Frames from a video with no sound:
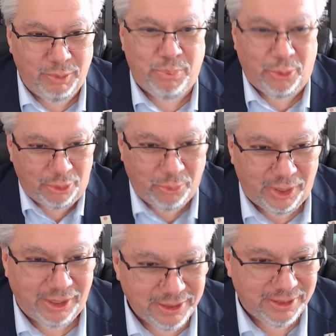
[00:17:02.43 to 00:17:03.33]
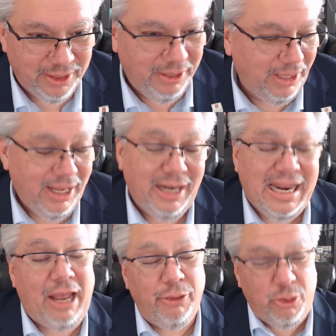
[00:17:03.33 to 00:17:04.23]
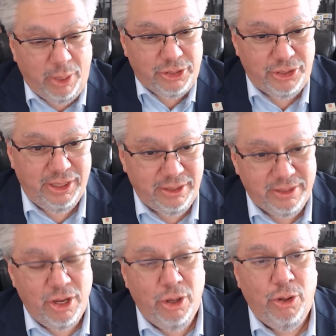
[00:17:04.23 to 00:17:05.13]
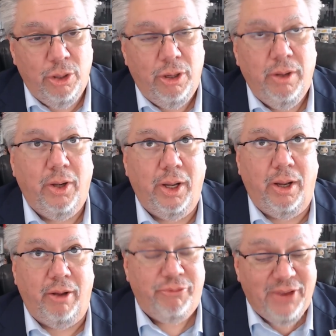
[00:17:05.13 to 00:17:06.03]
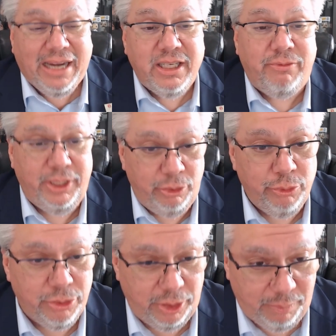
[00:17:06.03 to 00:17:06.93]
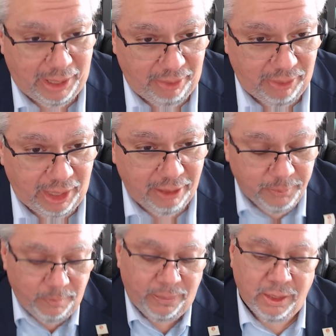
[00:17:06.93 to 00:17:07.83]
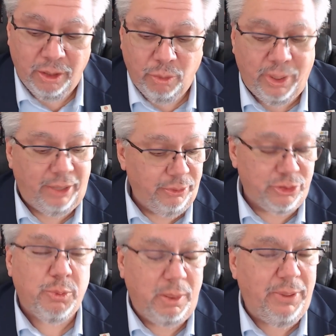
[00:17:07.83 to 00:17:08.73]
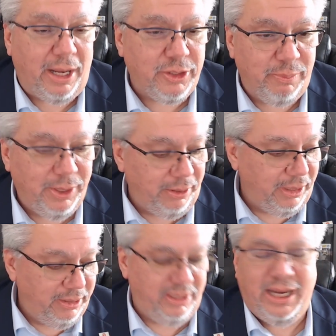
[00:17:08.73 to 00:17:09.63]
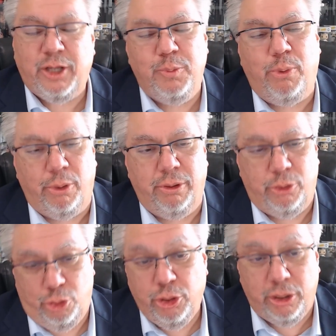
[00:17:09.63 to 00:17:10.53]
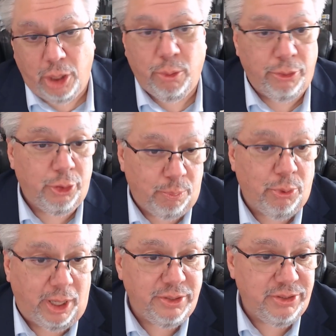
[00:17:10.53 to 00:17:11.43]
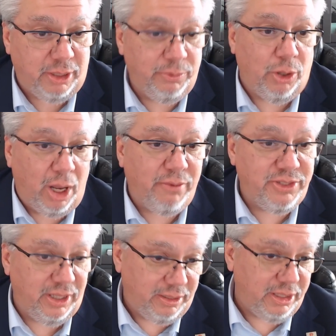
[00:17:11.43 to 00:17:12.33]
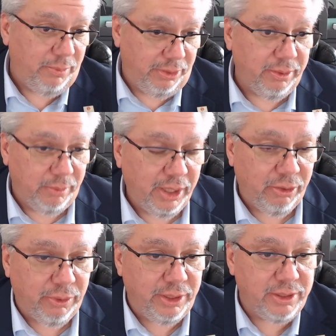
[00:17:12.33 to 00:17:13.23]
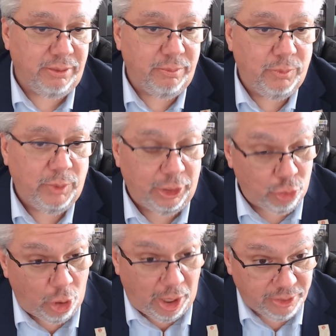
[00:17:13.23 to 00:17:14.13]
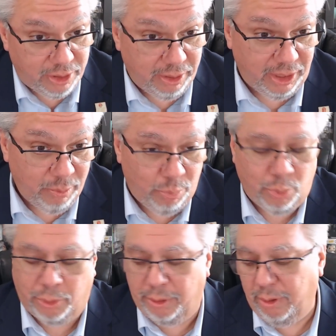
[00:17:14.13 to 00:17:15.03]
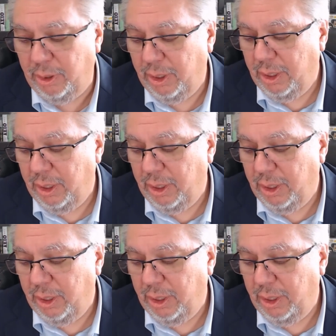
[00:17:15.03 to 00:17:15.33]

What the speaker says: importer was. Now the question is, effectively, who's going to pay that? Well, there's three possibilities. The exporter could lower their price some to offset some of the increase in cost to the importer.